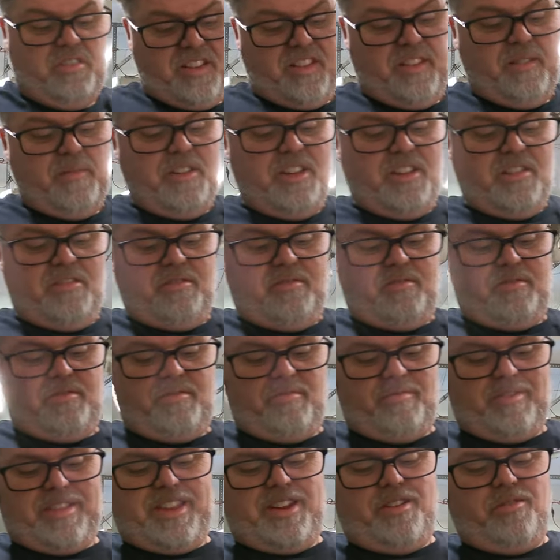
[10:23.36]
They just,
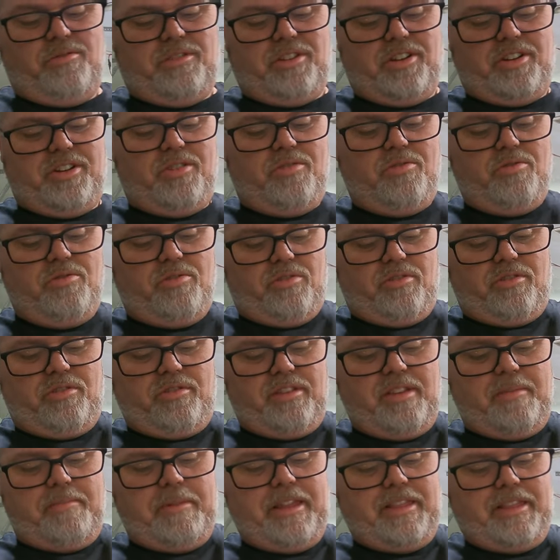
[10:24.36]
well, they don't look cool.
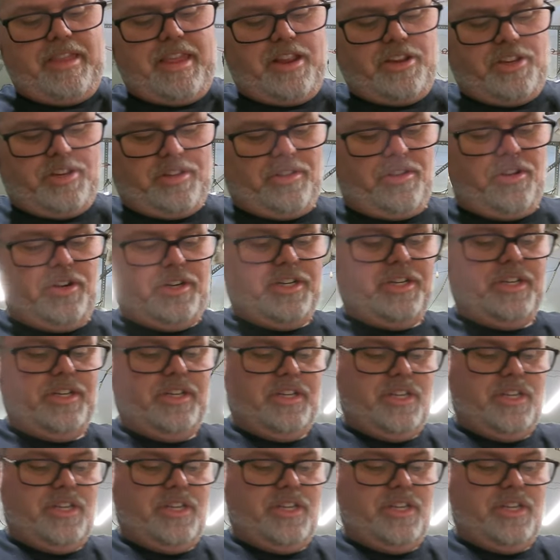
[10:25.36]
They make the engine look